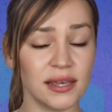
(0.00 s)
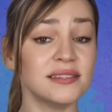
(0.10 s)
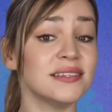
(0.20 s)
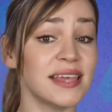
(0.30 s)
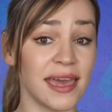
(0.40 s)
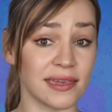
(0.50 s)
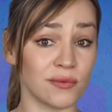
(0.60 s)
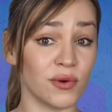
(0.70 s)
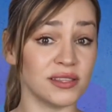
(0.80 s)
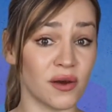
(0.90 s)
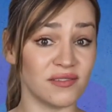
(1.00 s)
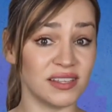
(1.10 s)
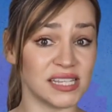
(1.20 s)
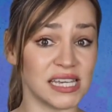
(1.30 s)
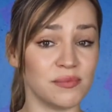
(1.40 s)
Today, we're
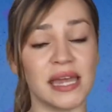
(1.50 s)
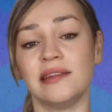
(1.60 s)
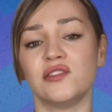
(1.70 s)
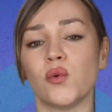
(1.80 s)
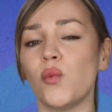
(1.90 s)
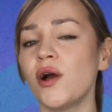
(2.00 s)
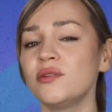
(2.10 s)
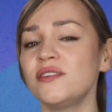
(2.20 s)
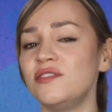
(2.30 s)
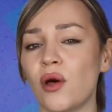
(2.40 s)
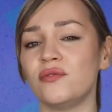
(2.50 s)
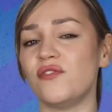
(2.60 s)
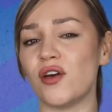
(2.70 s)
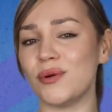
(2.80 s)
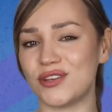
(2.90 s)
diving deep into the world of
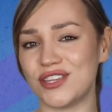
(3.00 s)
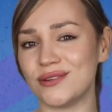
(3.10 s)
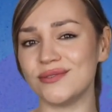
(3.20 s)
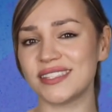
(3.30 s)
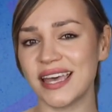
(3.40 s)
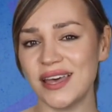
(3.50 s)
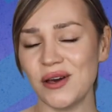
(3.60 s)
nonverbal cues.